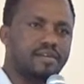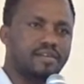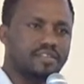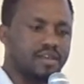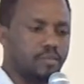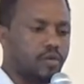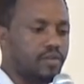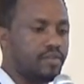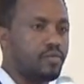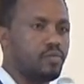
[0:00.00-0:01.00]

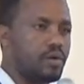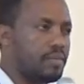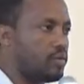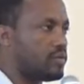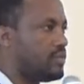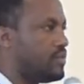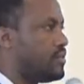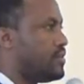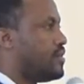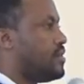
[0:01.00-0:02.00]
overview about
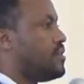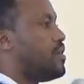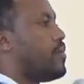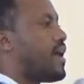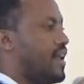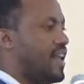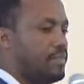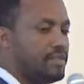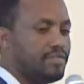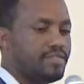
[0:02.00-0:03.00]
the paradigm
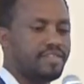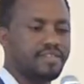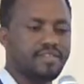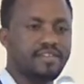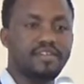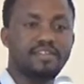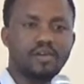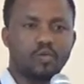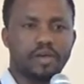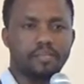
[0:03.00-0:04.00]
shift in the
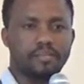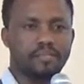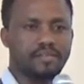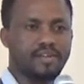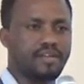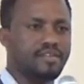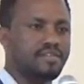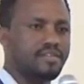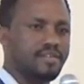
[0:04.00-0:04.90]
web. There is